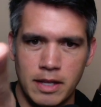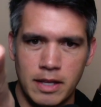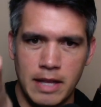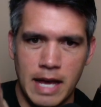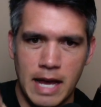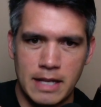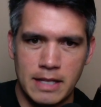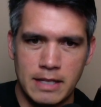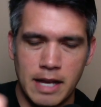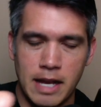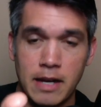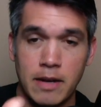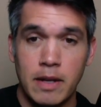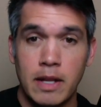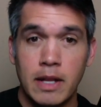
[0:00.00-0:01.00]
that
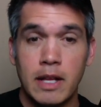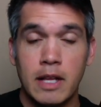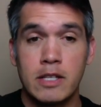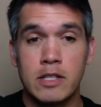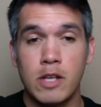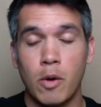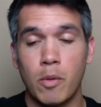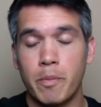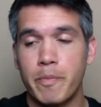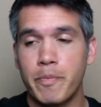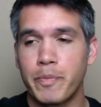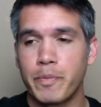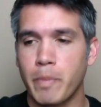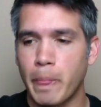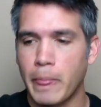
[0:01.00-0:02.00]
side. So
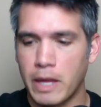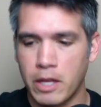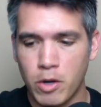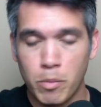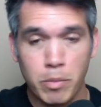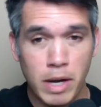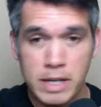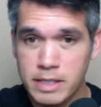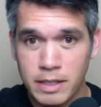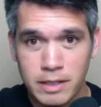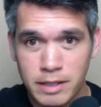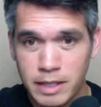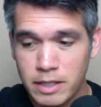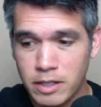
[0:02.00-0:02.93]
you don't press and clean